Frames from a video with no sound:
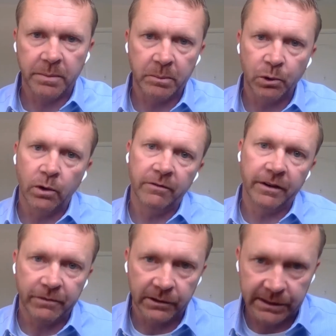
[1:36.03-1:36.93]
and people who have
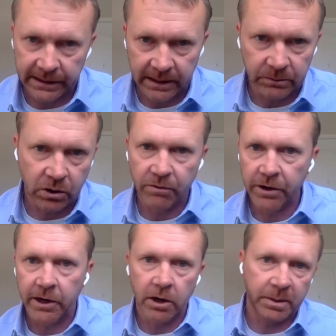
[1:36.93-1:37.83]
influencing themes go
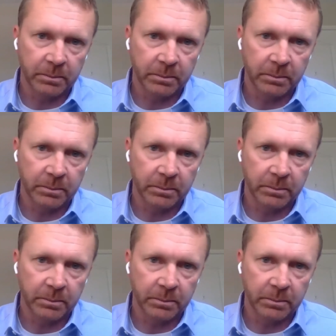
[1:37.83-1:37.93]
over here,